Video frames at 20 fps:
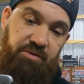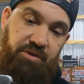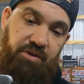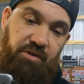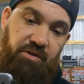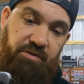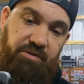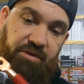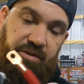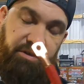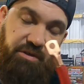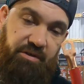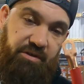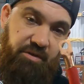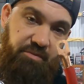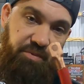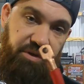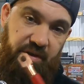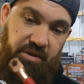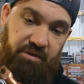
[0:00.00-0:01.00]
jaws here
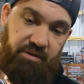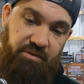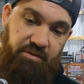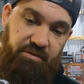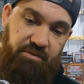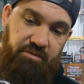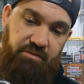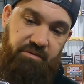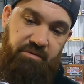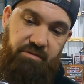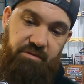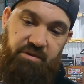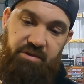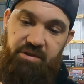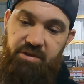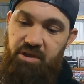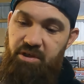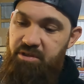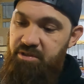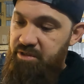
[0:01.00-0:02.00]
depending on the
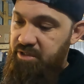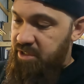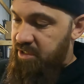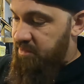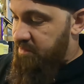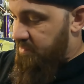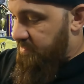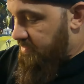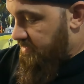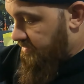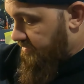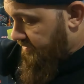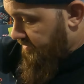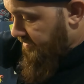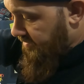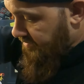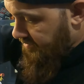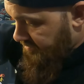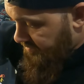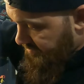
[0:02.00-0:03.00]
size cable you're running.